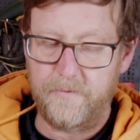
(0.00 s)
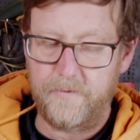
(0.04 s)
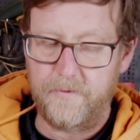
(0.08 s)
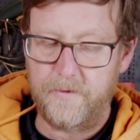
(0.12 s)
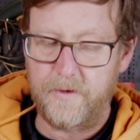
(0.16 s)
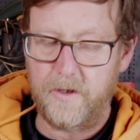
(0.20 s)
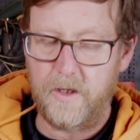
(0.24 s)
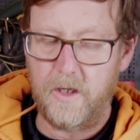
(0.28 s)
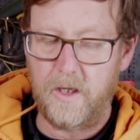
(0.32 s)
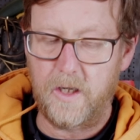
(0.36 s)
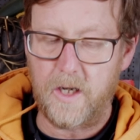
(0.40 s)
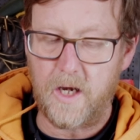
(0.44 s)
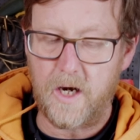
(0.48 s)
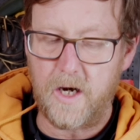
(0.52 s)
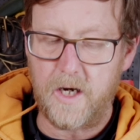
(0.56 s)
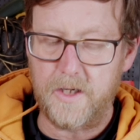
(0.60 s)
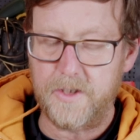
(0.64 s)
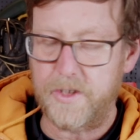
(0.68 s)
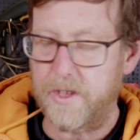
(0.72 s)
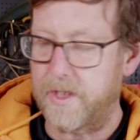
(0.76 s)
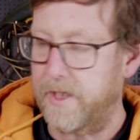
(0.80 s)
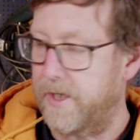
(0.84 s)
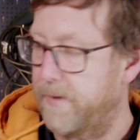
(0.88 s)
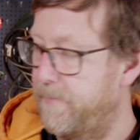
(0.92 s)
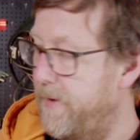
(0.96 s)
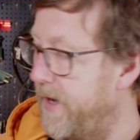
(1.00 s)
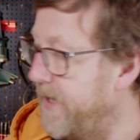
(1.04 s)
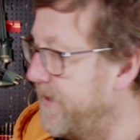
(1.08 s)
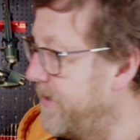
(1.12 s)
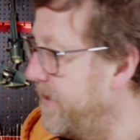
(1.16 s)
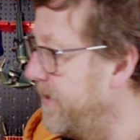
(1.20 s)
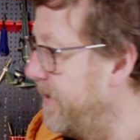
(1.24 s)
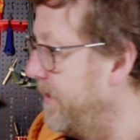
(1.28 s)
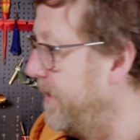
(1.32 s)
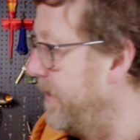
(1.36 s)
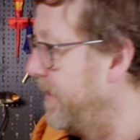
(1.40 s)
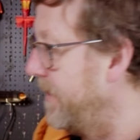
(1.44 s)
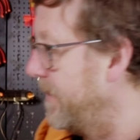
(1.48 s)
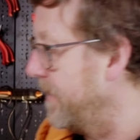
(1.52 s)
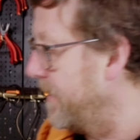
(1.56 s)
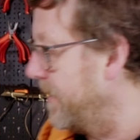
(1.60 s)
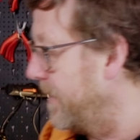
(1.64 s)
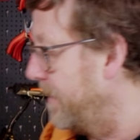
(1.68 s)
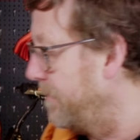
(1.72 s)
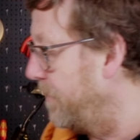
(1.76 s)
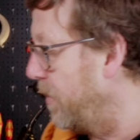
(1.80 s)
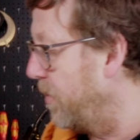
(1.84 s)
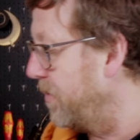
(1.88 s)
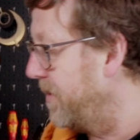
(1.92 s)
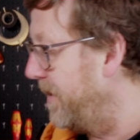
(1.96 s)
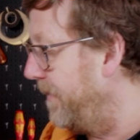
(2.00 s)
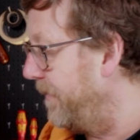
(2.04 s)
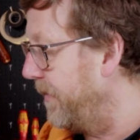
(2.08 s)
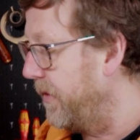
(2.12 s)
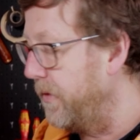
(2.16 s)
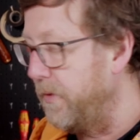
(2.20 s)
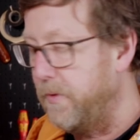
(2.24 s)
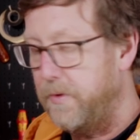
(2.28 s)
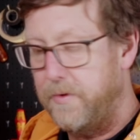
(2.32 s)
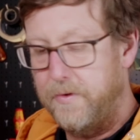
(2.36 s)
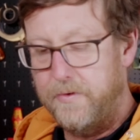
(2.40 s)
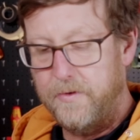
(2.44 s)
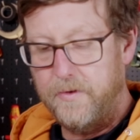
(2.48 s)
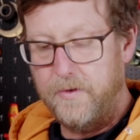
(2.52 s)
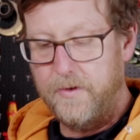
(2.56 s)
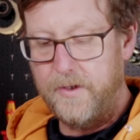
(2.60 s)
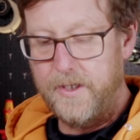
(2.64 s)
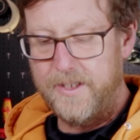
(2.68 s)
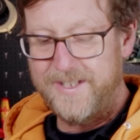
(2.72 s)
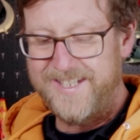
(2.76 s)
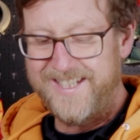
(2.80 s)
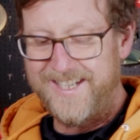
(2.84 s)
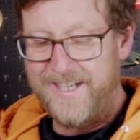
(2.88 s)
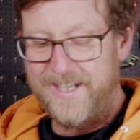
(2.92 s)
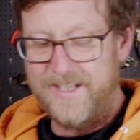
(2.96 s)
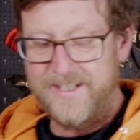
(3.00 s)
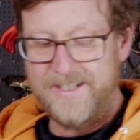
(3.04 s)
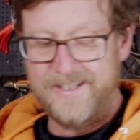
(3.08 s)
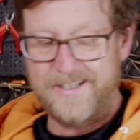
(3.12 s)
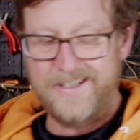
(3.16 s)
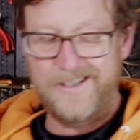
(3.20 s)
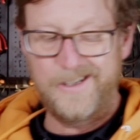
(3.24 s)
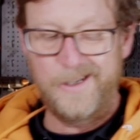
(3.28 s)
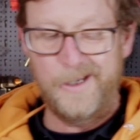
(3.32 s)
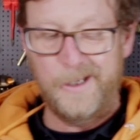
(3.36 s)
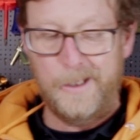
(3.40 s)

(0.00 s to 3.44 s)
the larger the capacitance, the more difficult it is